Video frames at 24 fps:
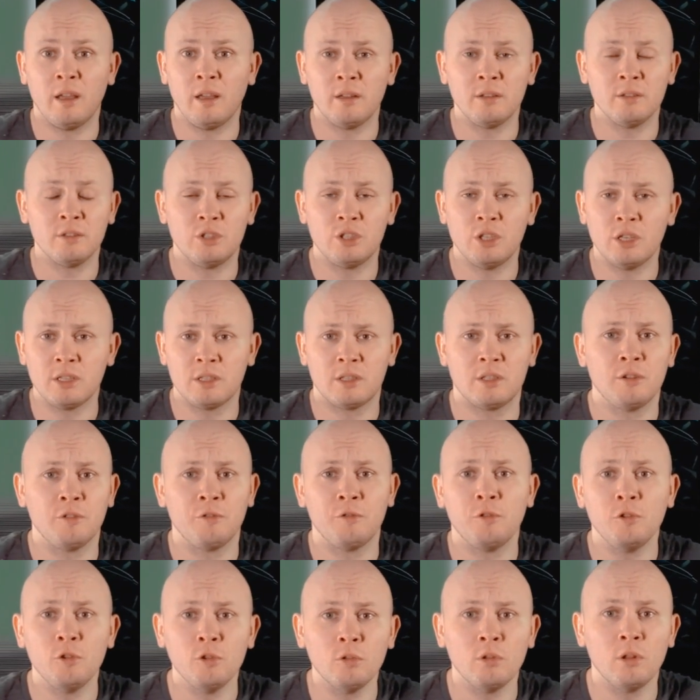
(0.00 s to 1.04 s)
just a
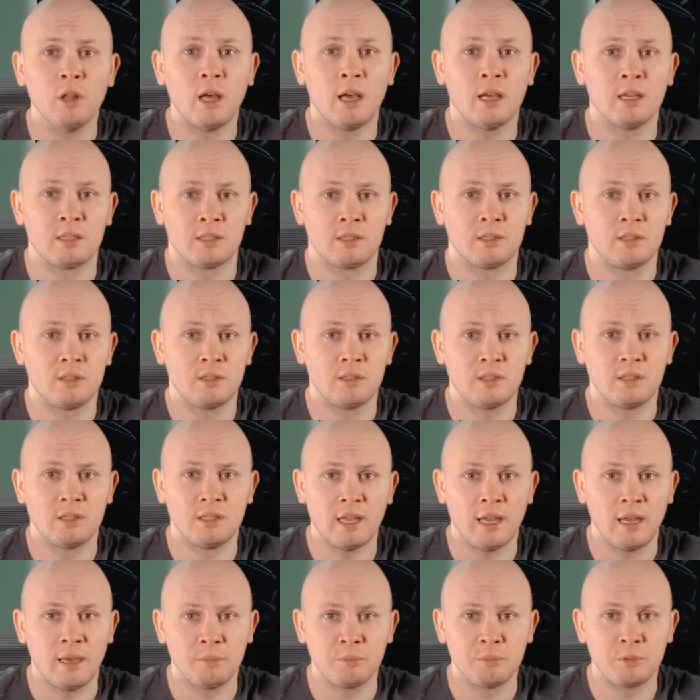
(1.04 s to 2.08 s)
few last
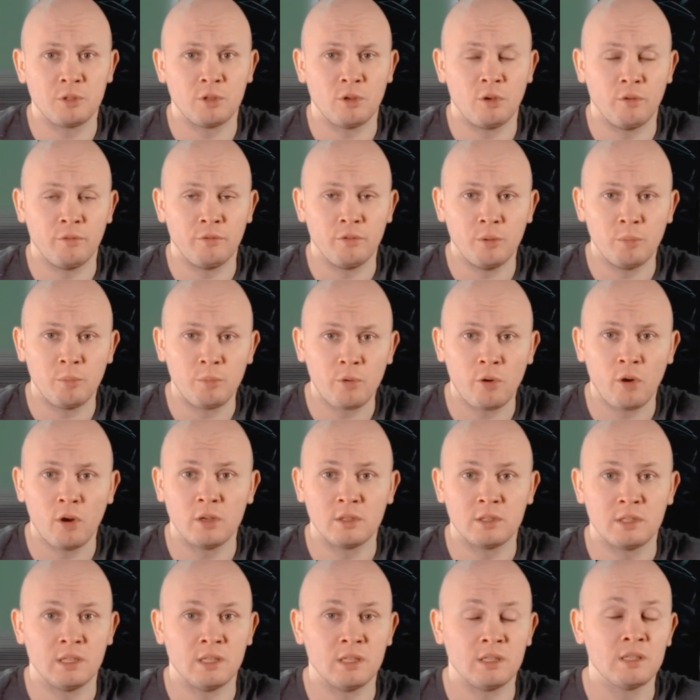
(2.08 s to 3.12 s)
steps of the
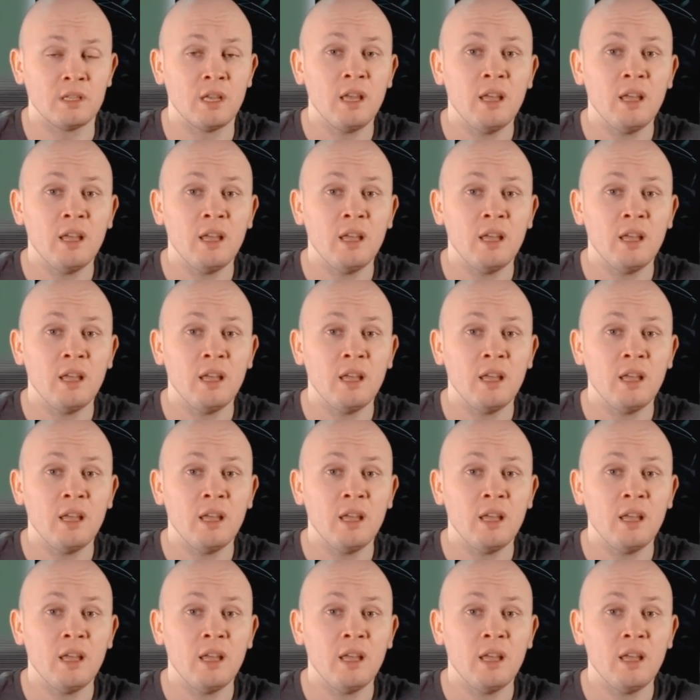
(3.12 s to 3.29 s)
process,